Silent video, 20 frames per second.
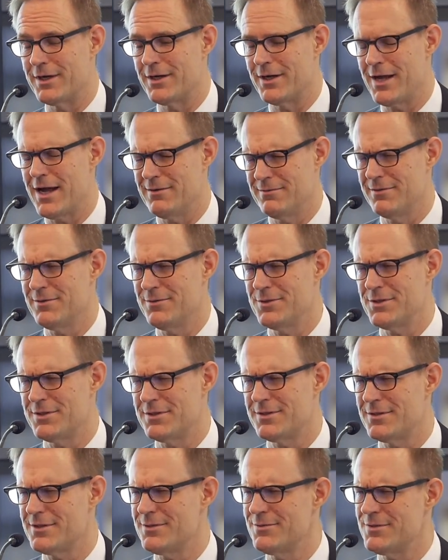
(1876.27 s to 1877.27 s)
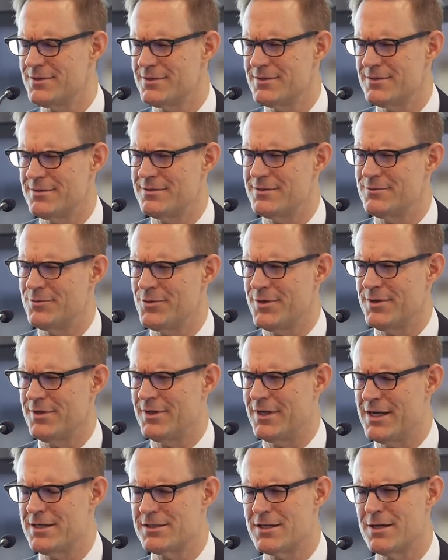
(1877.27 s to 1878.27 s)
and it was within
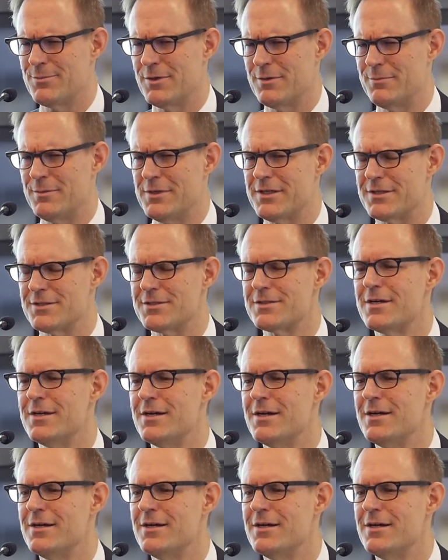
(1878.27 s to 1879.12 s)
the last couple of months,